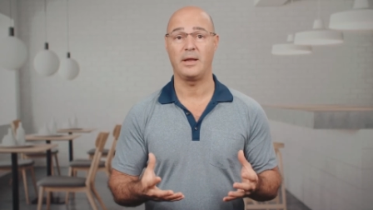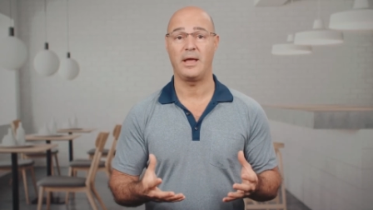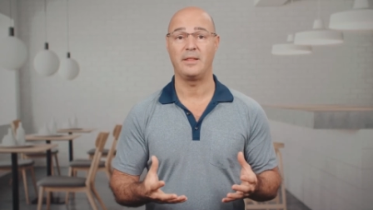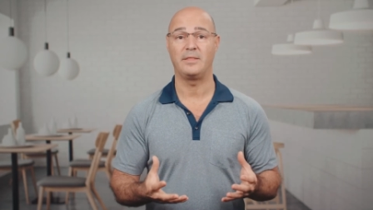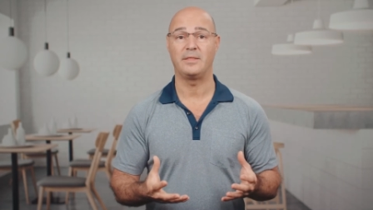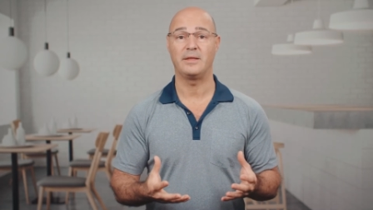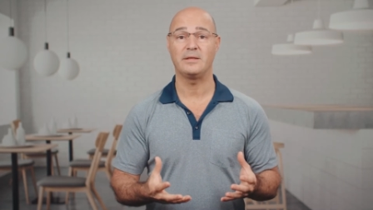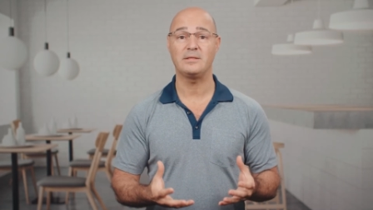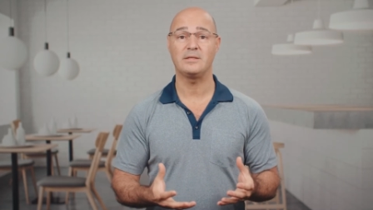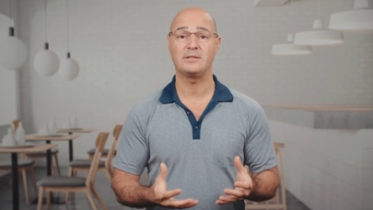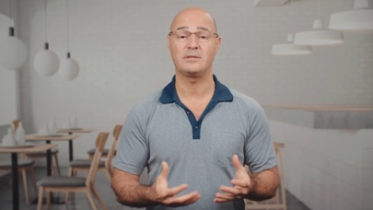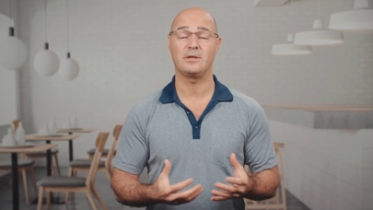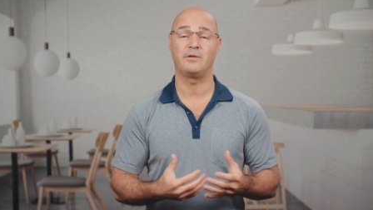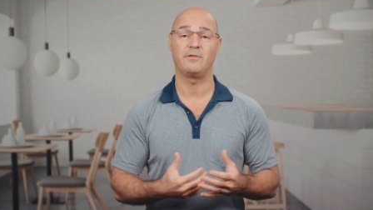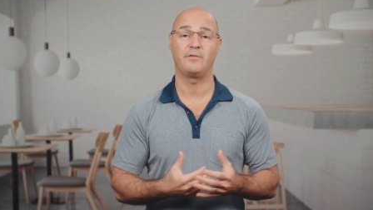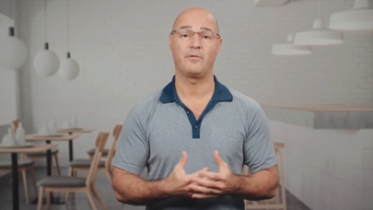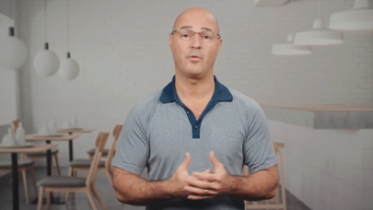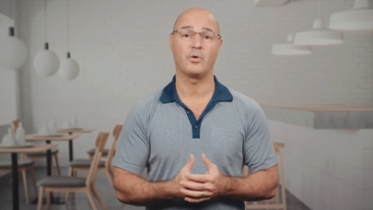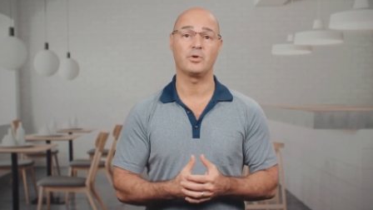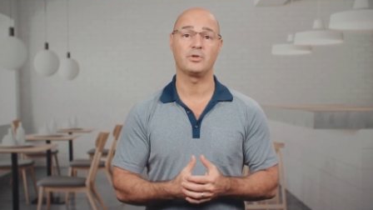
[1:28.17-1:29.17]
And this is
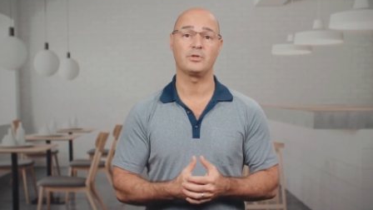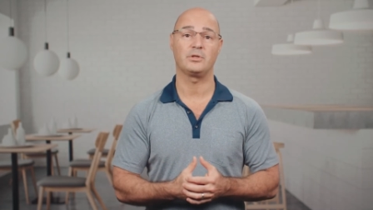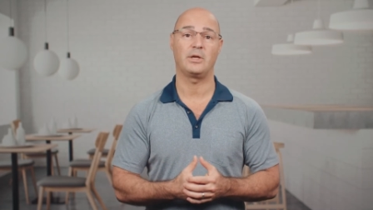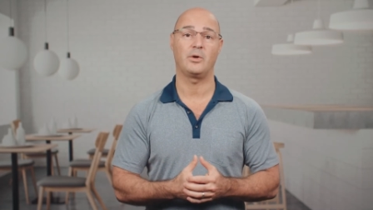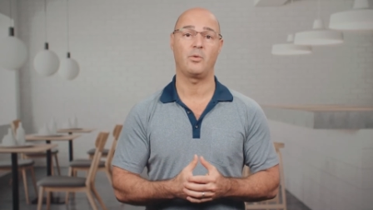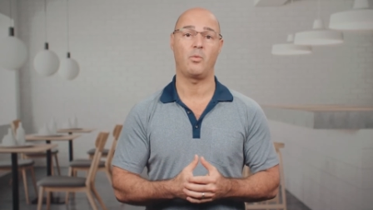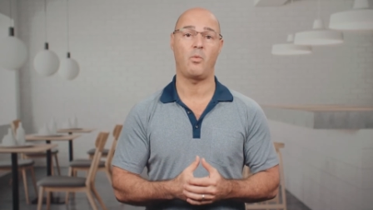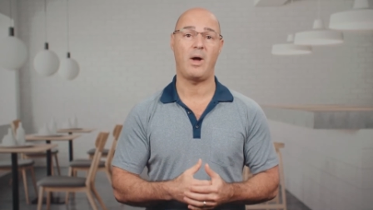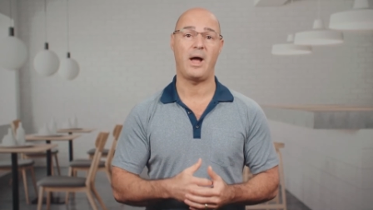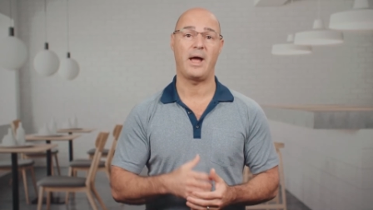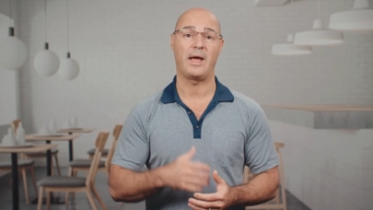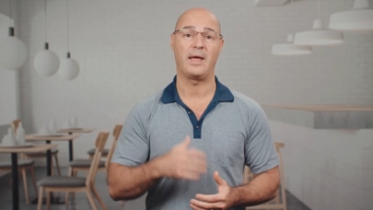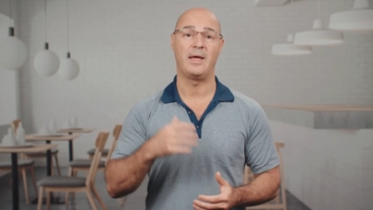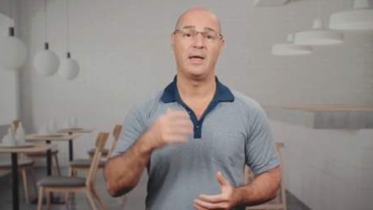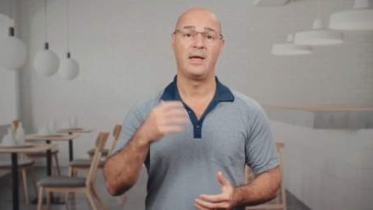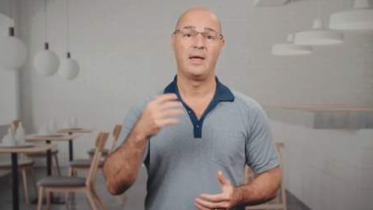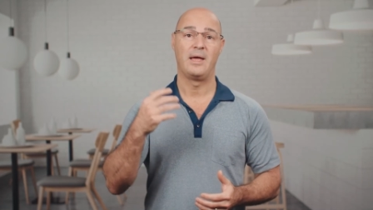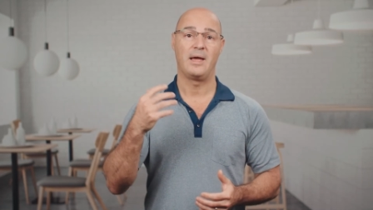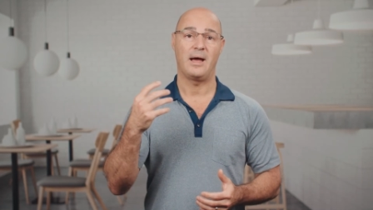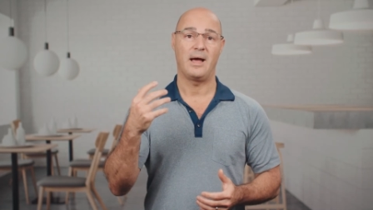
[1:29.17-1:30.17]
unfortunately why
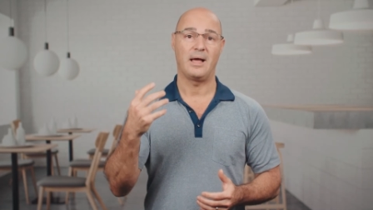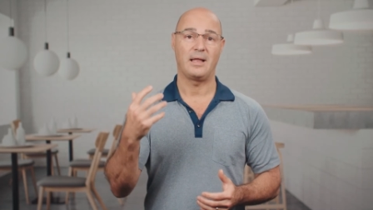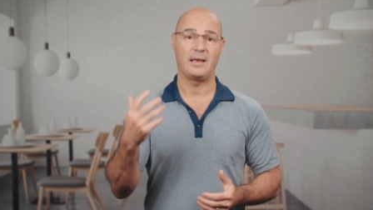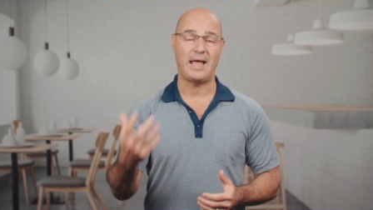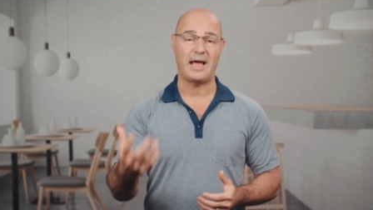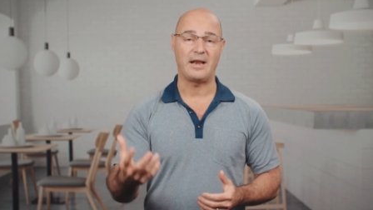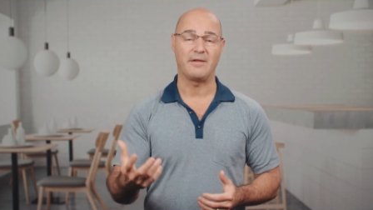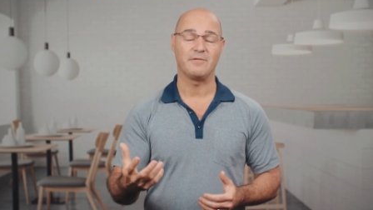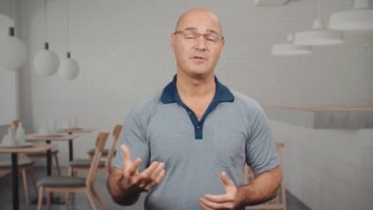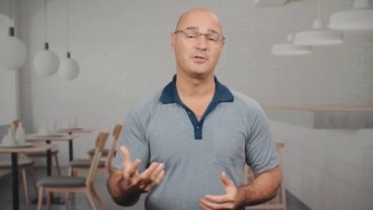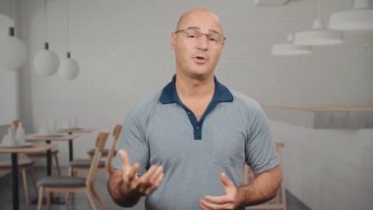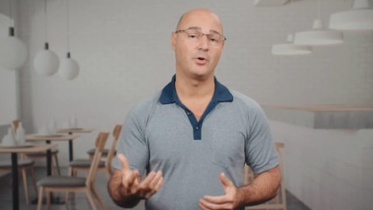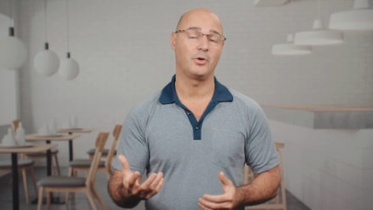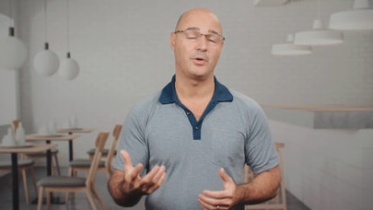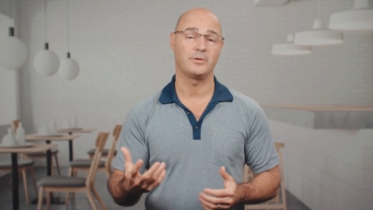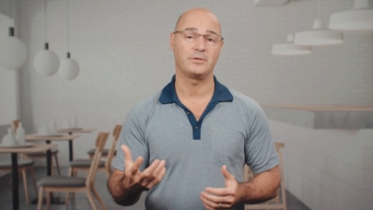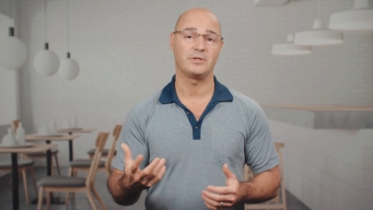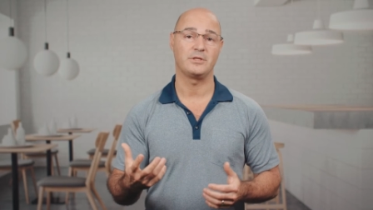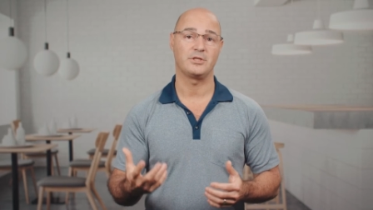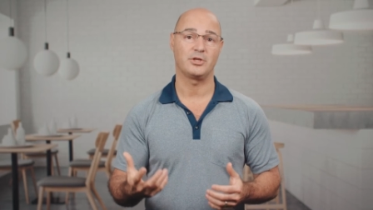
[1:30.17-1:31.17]
a lot of
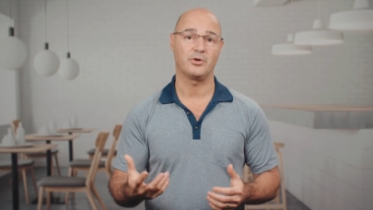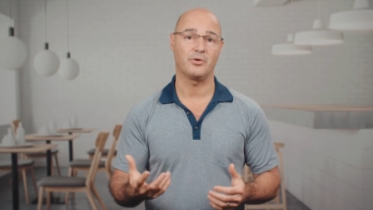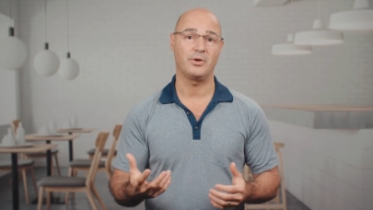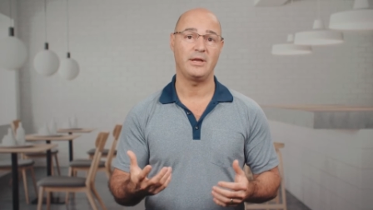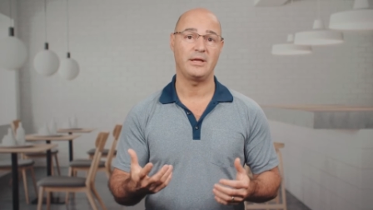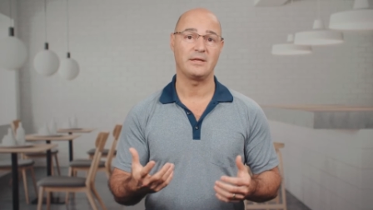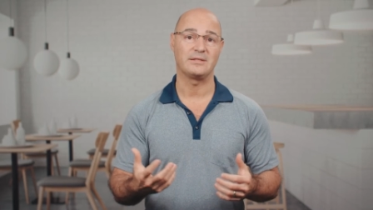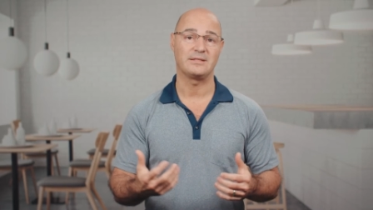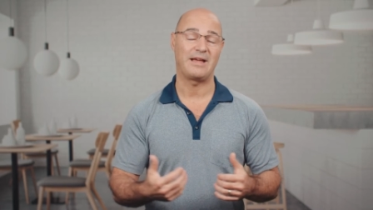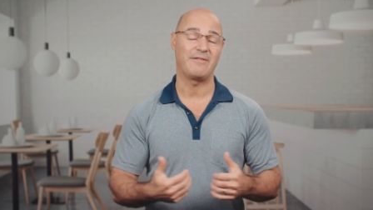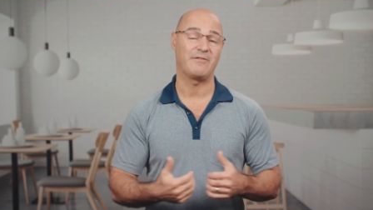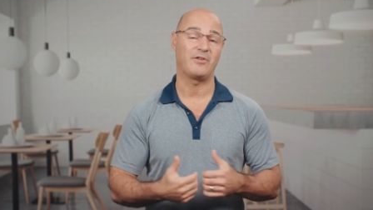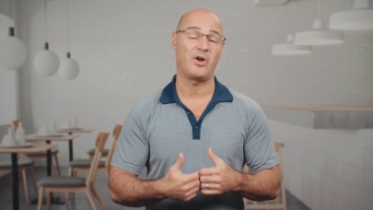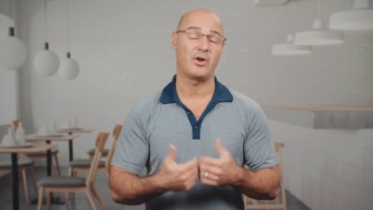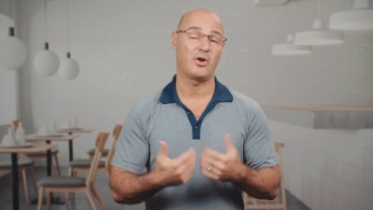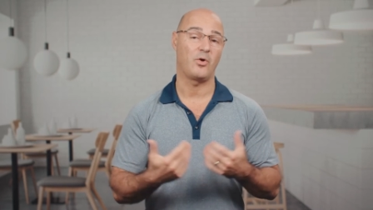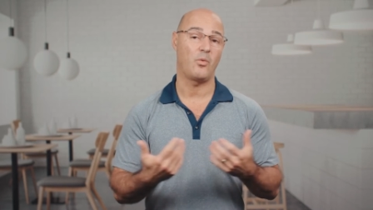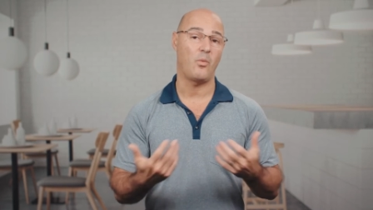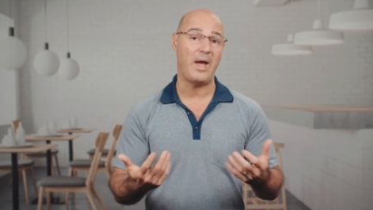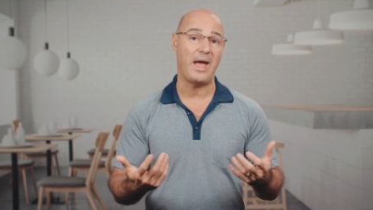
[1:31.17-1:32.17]
scoliosis screenings have
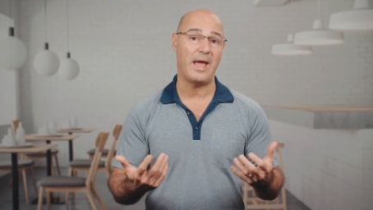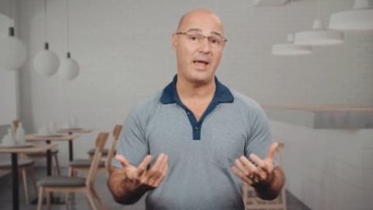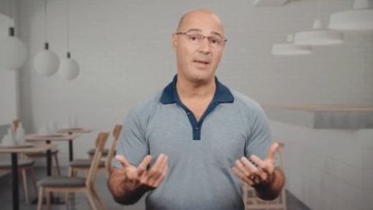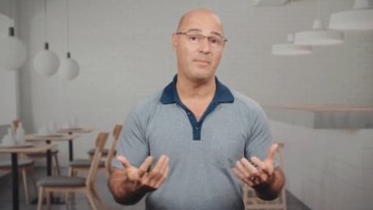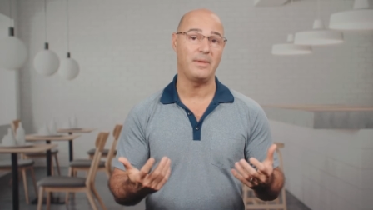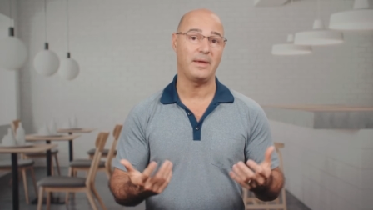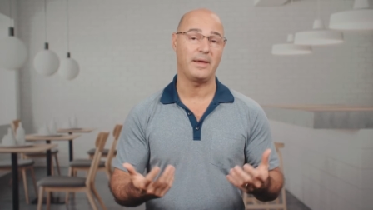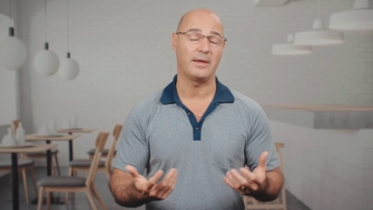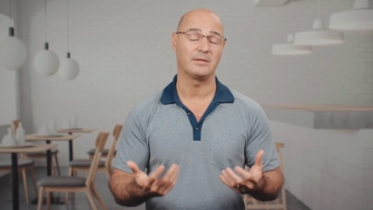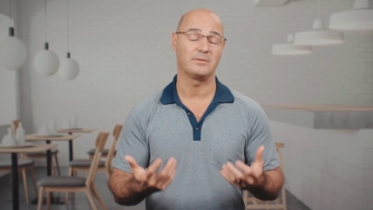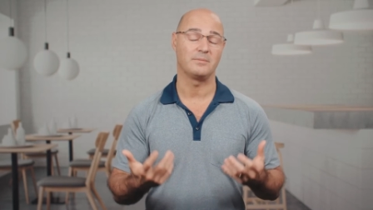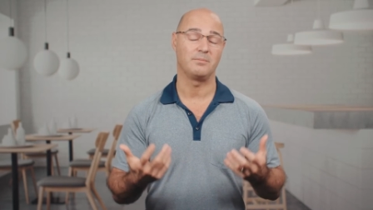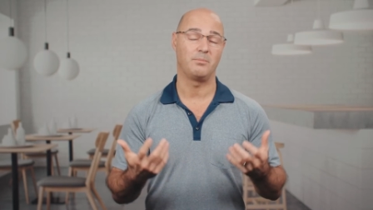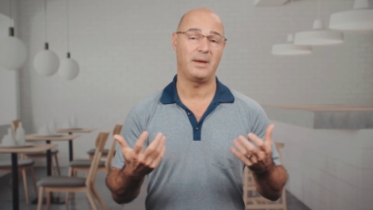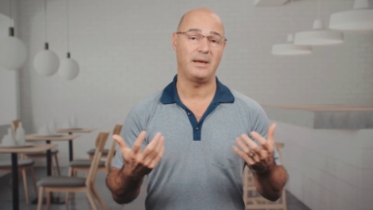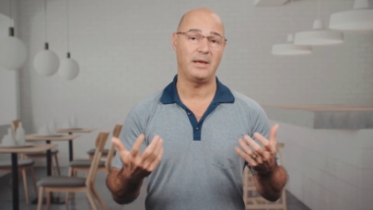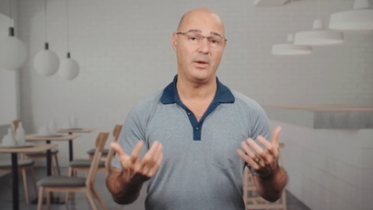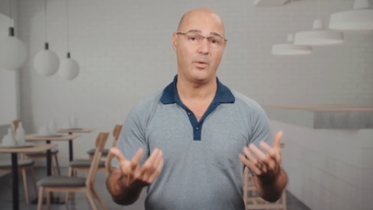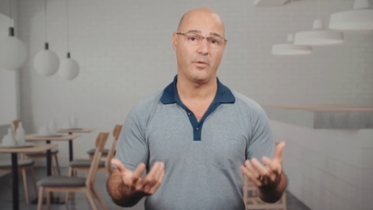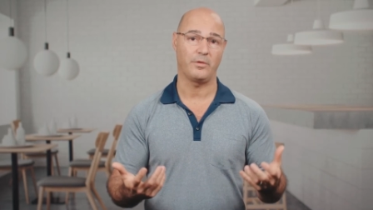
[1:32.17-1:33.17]
gone away, because
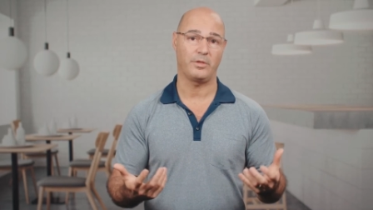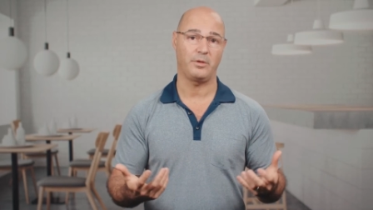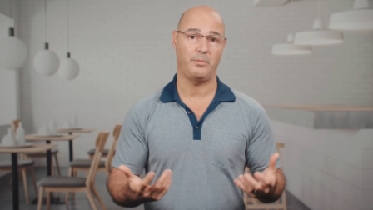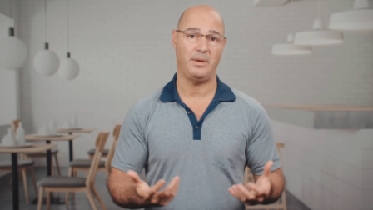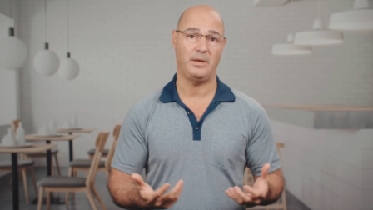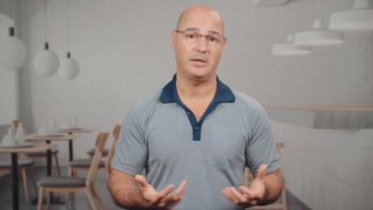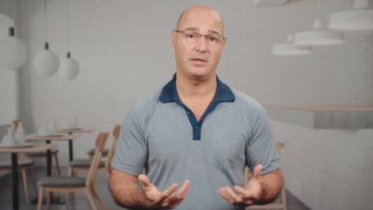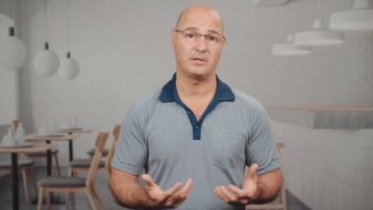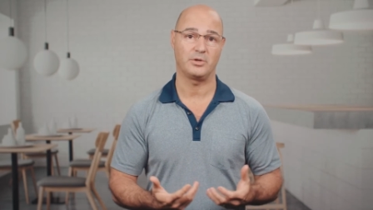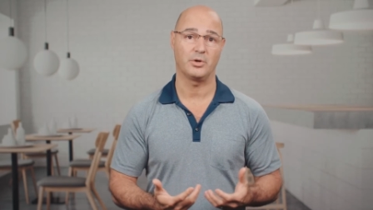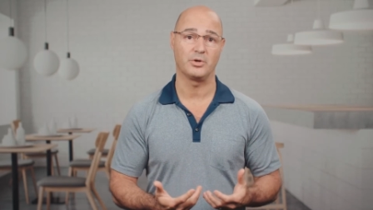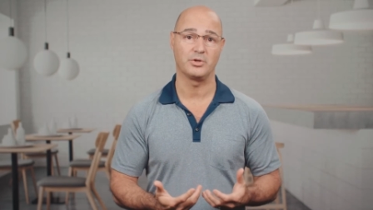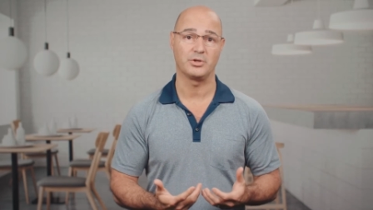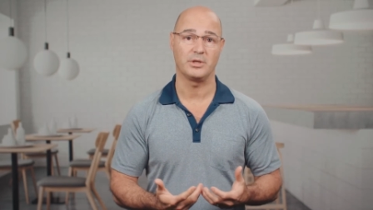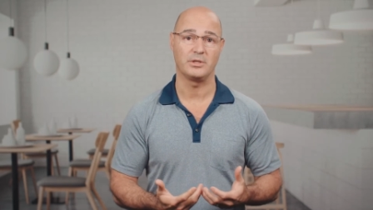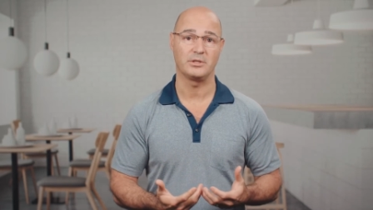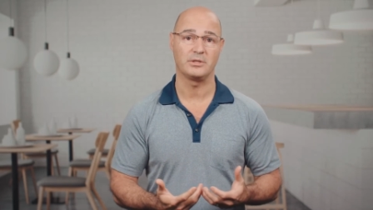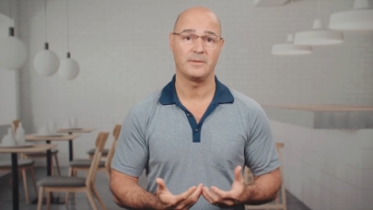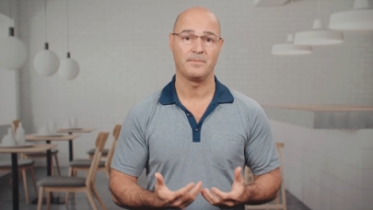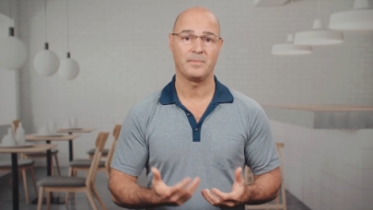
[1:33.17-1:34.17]
many orthopedic
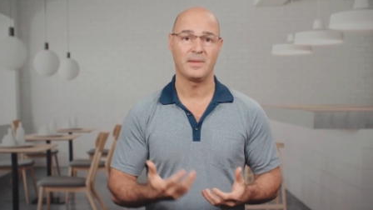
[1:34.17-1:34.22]
surgeons